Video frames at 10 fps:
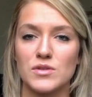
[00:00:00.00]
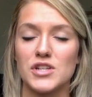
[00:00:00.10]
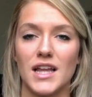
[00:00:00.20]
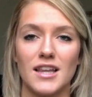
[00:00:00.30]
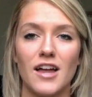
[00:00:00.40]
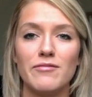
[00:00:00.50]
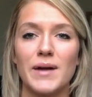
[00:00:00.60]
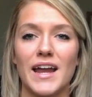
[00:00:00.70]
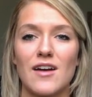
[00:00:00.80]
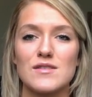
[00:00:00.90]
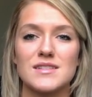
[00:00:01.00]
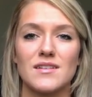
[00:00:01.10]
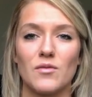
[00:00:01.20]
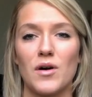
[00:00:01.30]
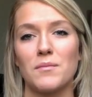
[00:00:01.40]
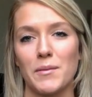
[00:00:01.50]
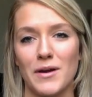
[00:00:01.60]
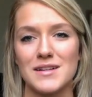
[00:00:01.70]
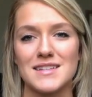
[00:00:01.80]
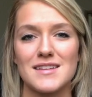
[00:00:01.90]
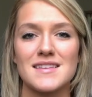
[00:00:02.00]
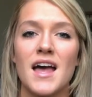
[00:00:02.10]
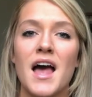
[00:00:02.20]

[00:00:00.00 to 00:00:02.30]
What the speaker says: which I love my house, well, my parents' house,